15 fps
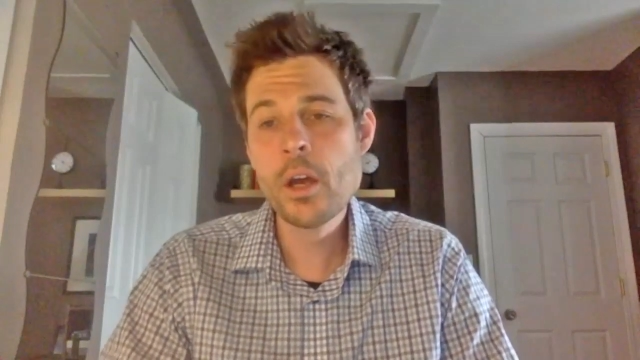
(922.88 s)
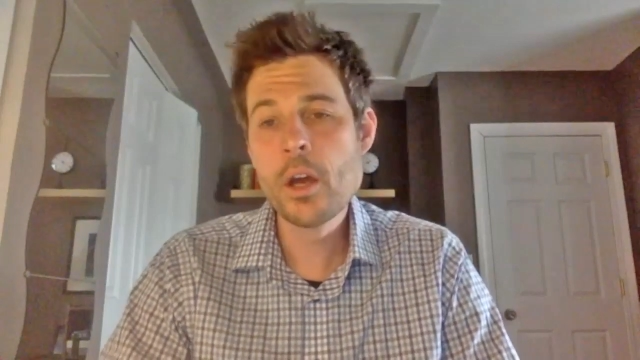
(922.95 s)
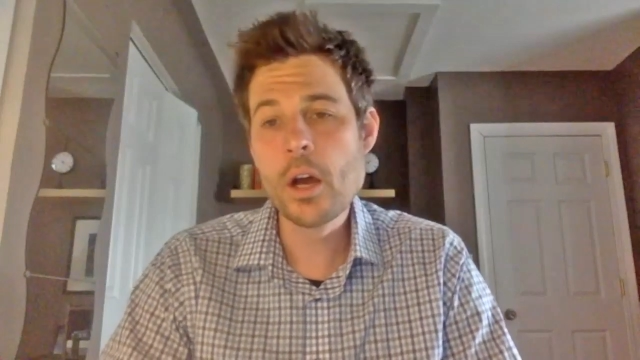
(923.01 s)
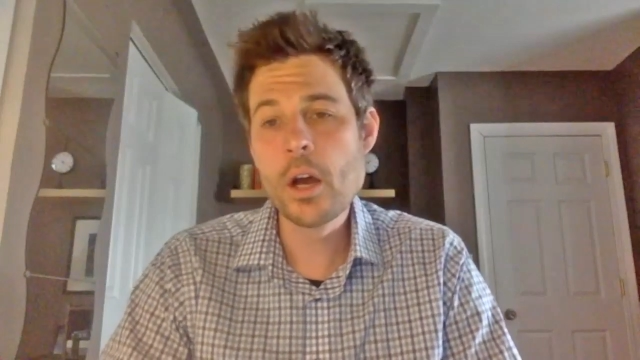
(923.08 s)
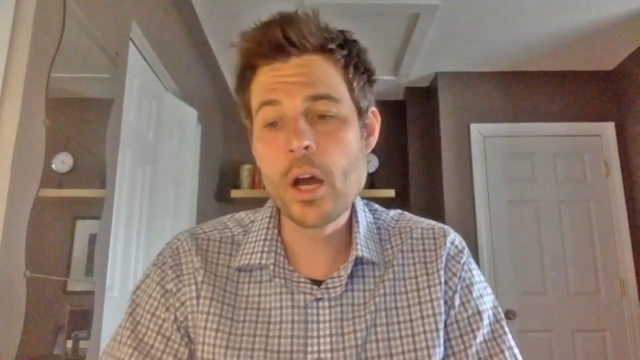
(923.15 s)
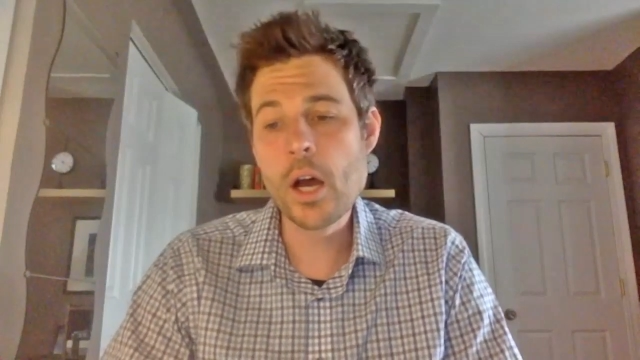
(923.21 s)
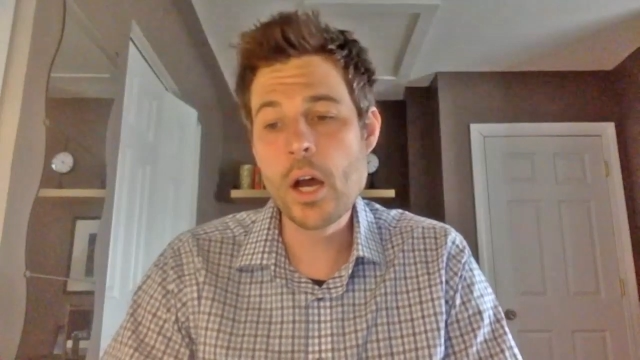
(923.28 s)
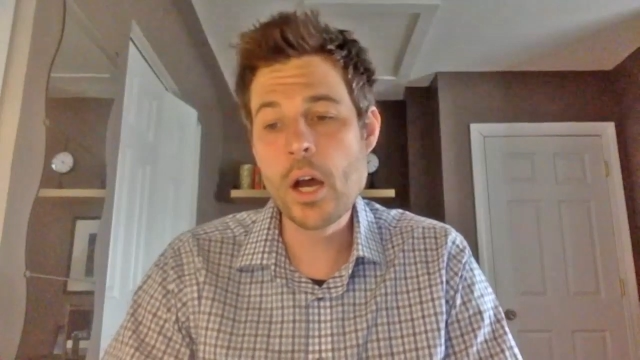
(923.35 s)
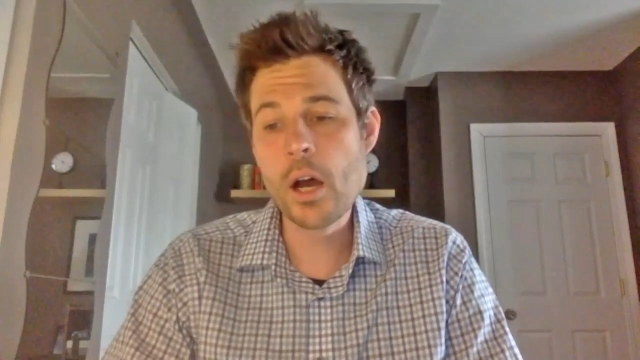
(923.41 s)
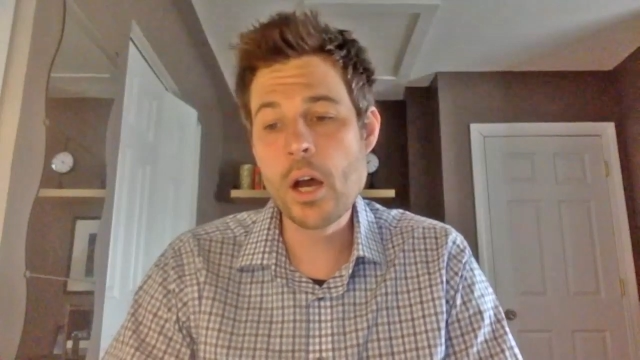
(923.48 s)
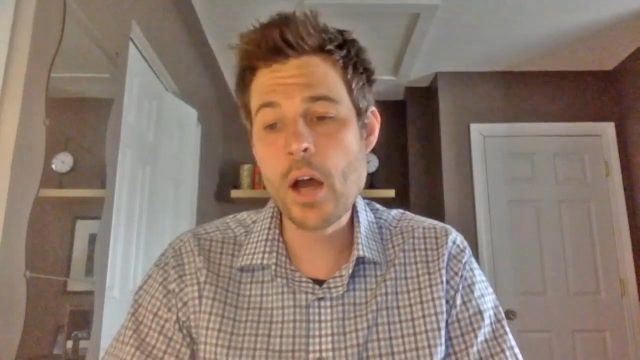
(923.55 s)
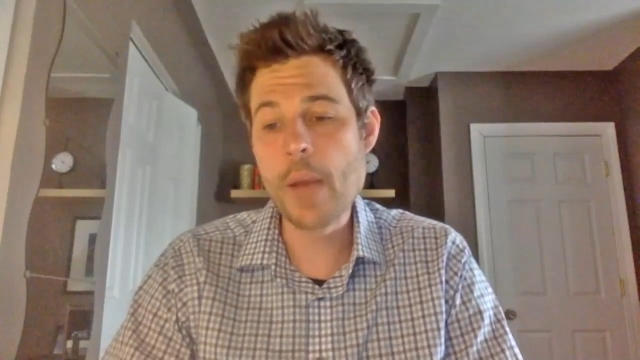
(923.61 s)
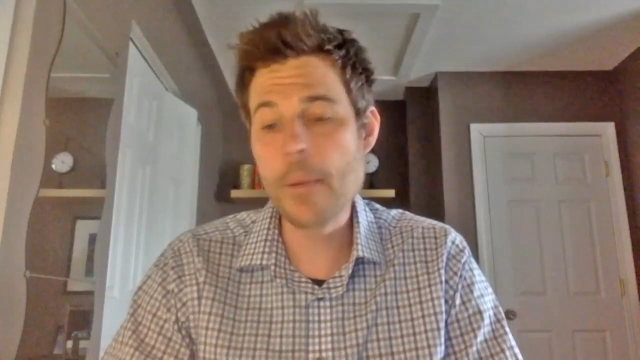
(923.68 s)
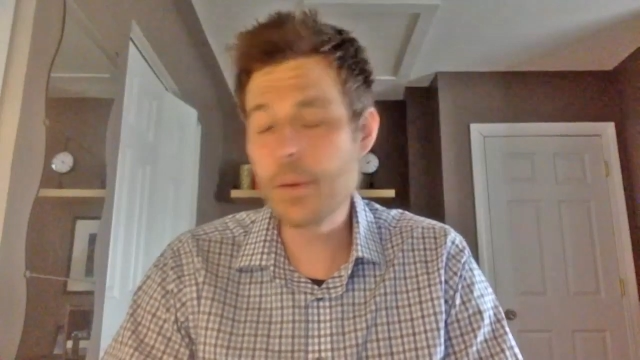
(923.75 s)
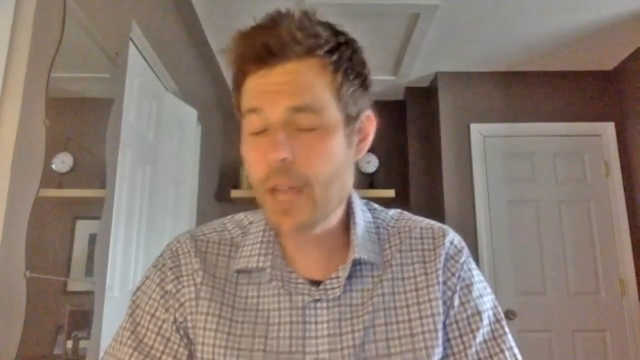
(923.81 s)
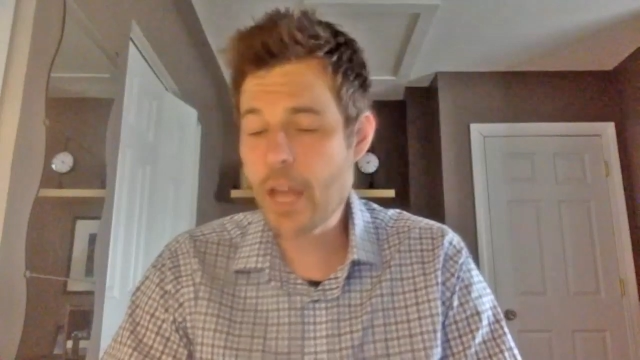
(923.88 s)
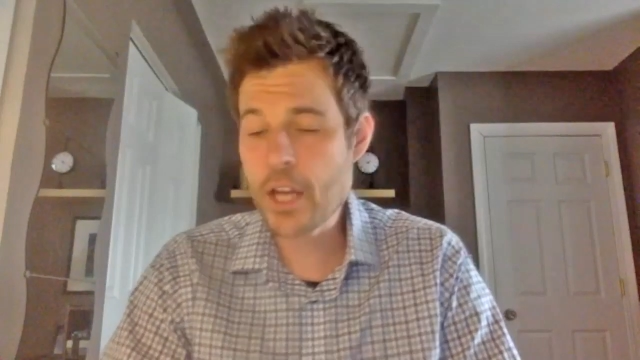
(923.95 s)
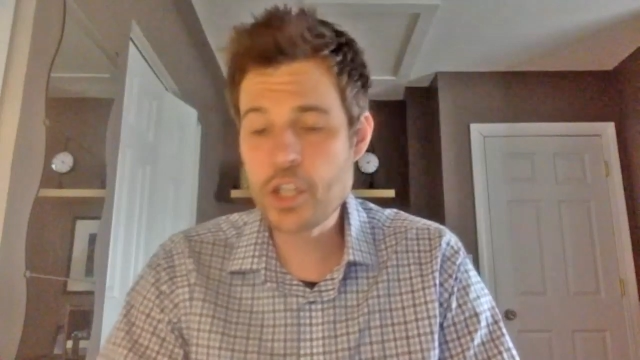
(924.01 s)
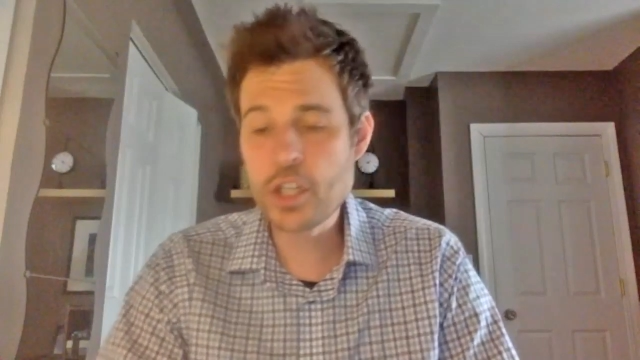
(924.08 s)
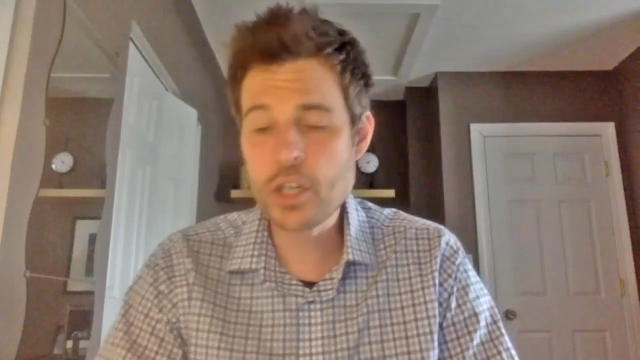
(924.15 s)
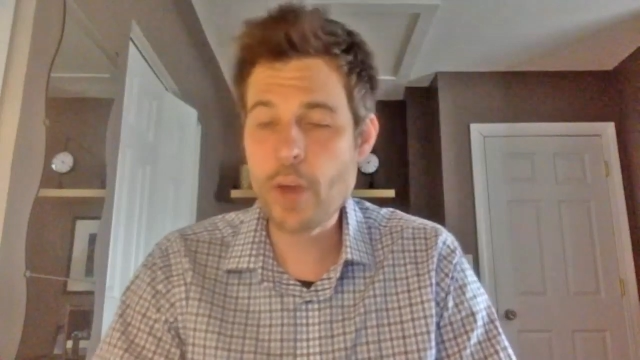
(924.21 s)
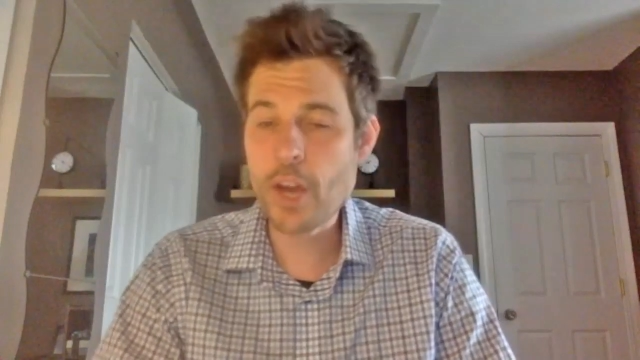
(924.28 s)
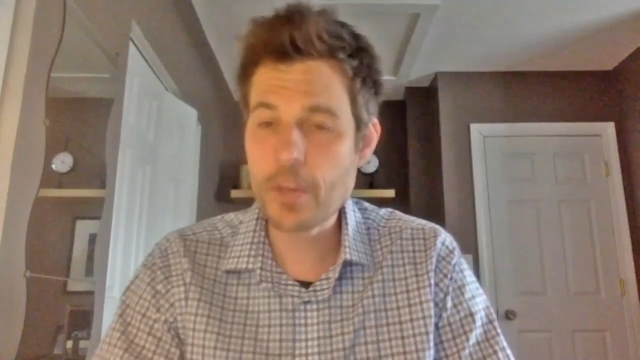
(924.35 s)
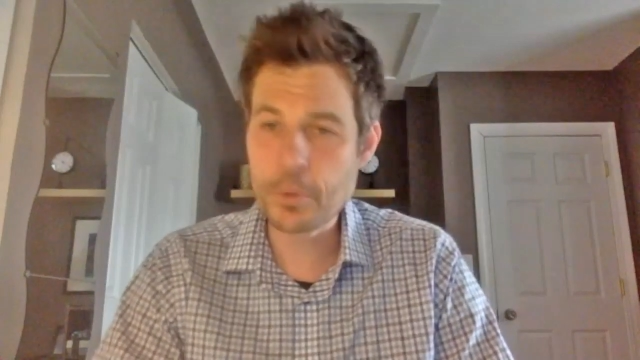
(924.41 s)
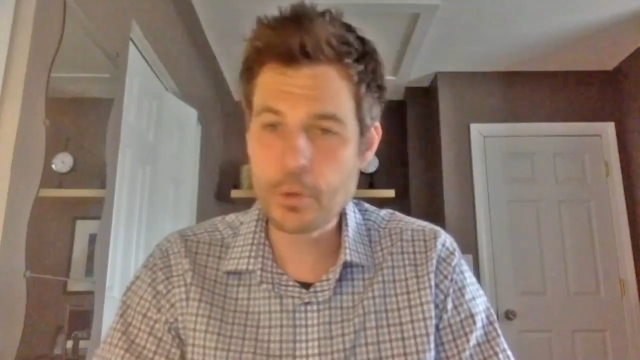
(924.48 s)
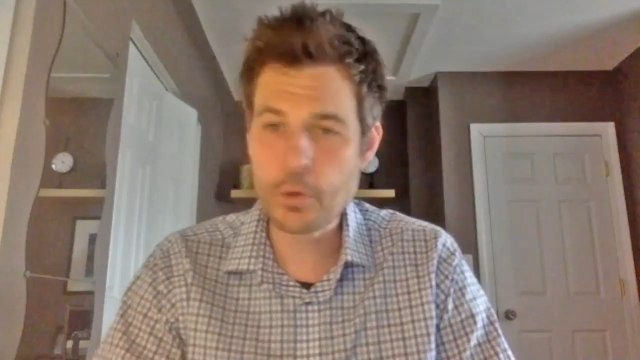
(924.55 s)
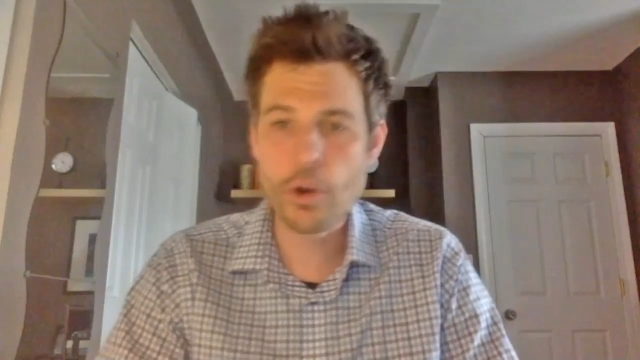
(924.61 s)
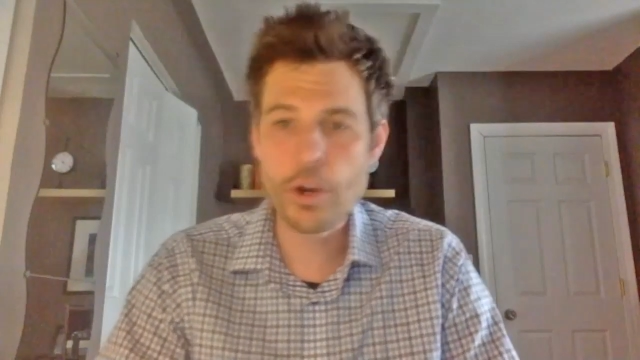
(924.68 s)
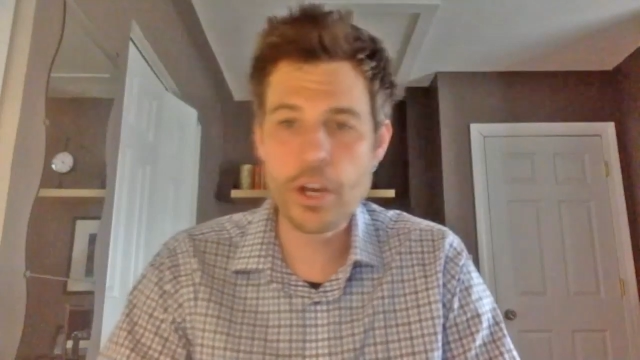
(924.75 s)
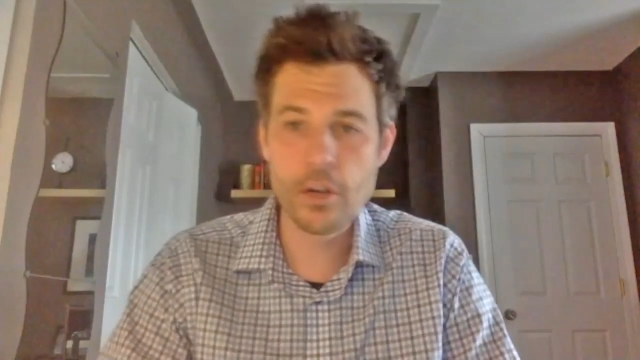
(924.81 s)
hypertension,
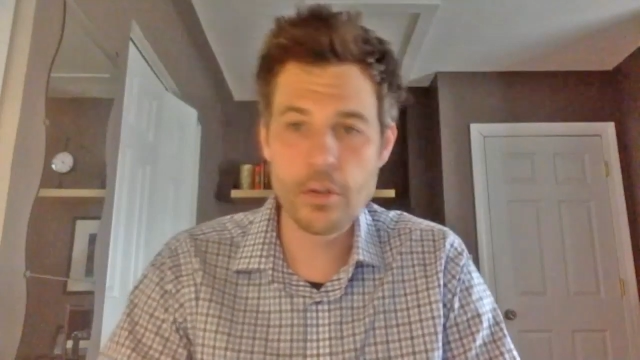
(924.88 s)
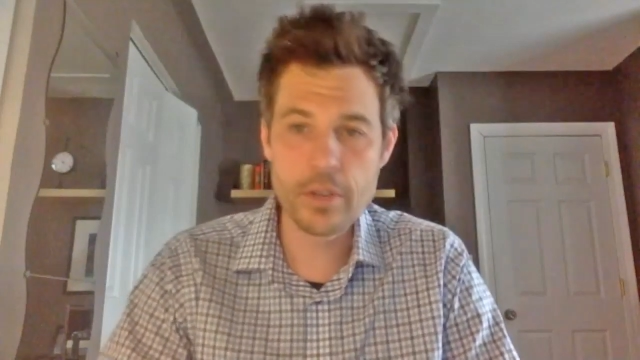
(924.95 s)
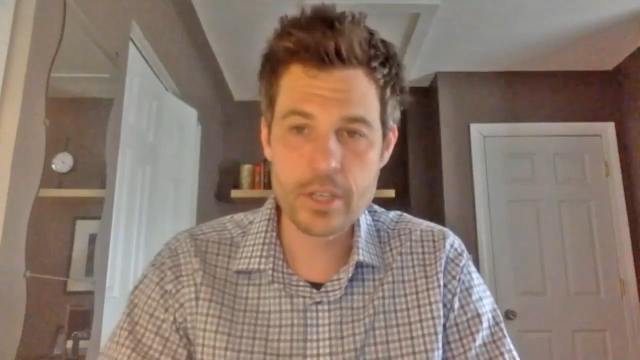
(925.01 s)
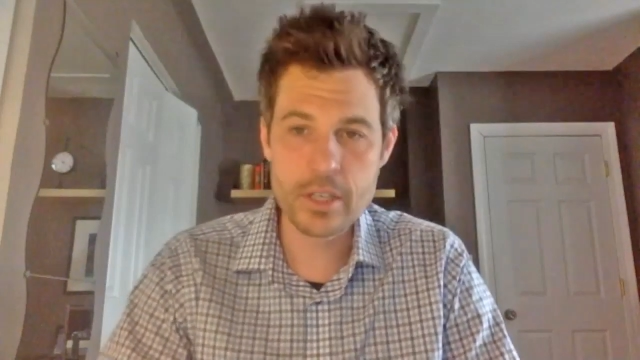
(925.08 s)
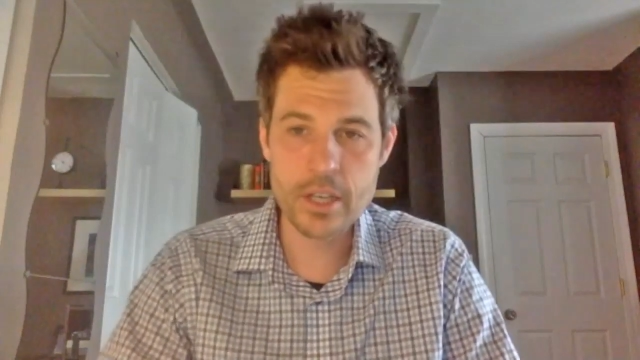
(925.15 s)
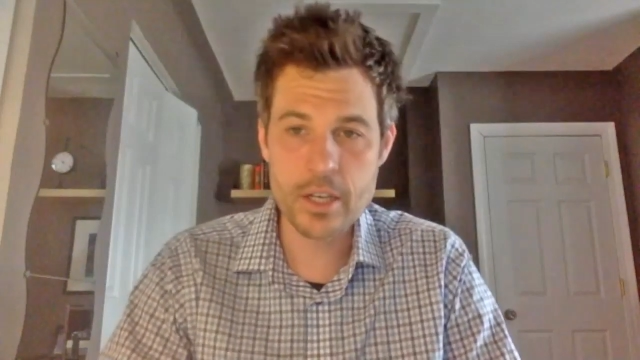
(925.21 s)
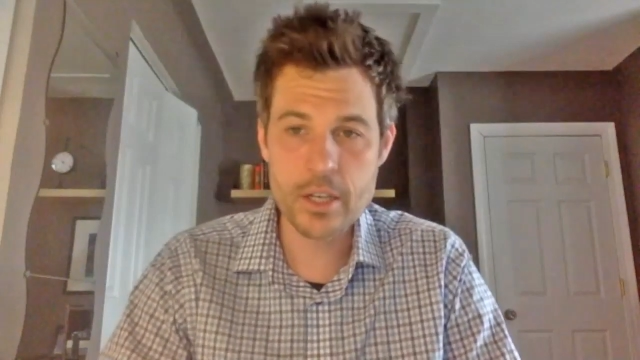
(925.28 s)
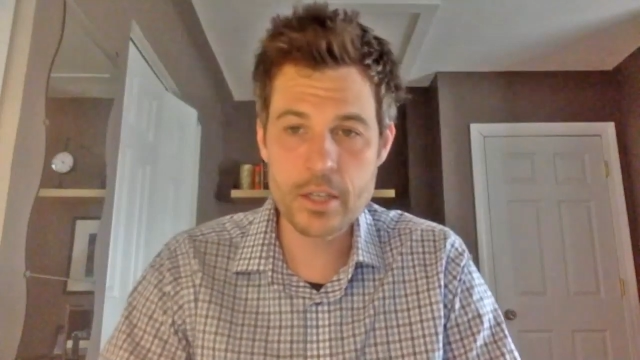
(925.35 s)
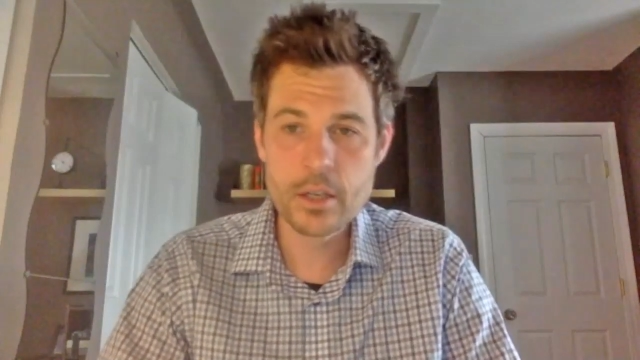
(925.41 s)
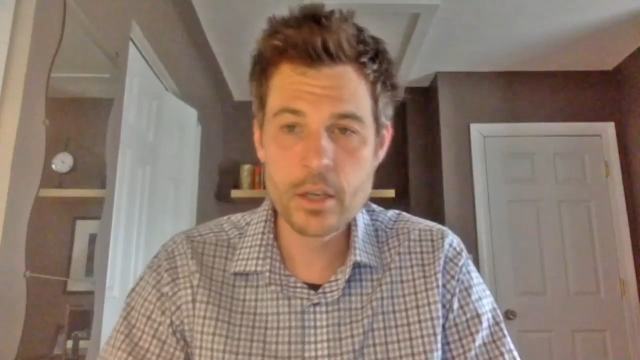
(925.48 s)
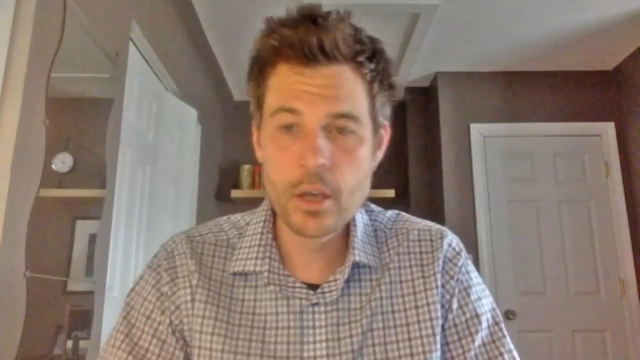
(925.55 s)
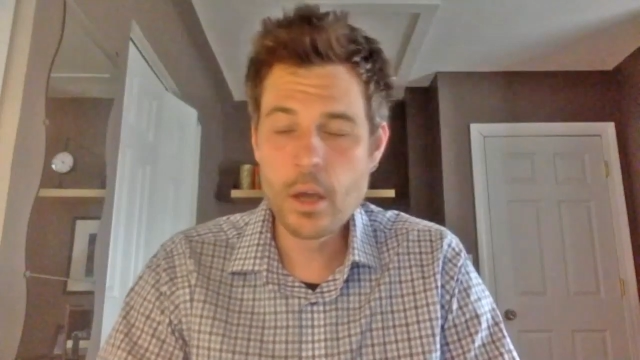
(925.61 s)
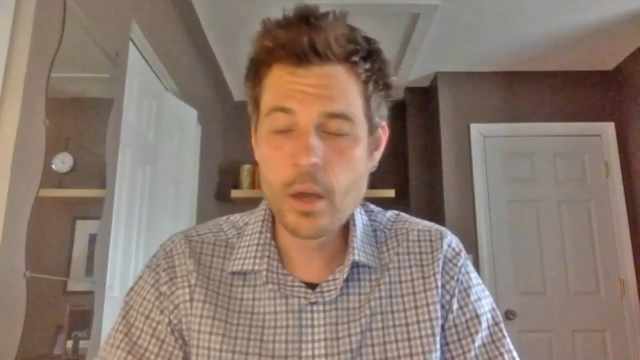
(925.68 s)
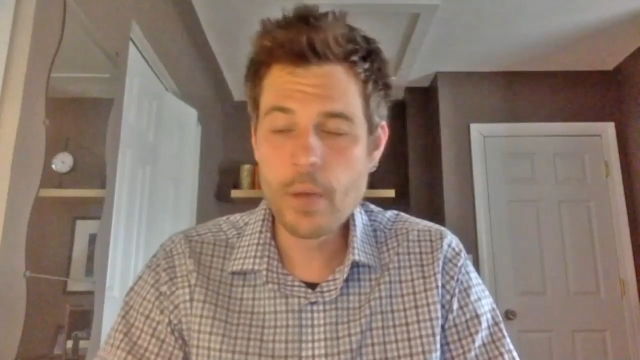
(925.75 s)
respiratory illnesses,